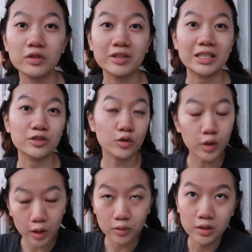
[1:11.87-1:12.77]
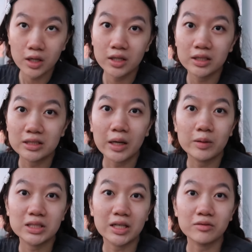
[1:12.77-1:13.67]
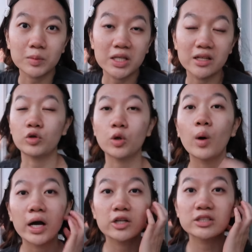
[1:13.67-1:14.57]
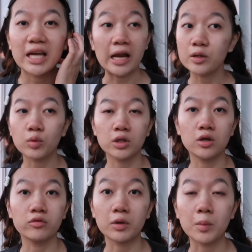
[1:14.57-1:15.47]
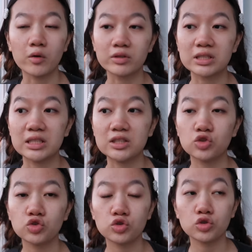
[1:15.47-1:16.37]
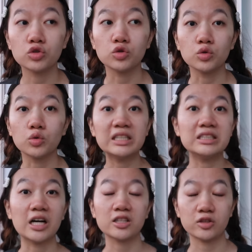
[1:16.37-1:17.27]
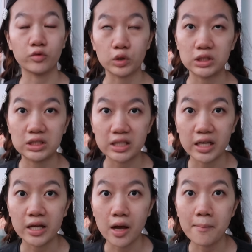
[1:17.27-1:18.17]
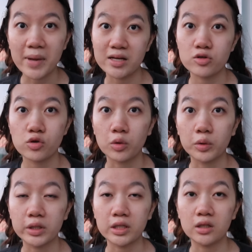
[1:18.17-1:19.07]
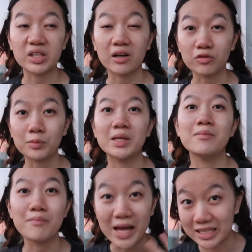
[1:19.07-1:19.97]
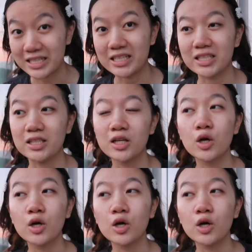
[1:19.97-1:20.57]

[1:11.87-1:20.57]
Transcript: If you guys don't know, the Taiwanese government requires anyone from overseas to conduct a 14-day mandatory government-mandated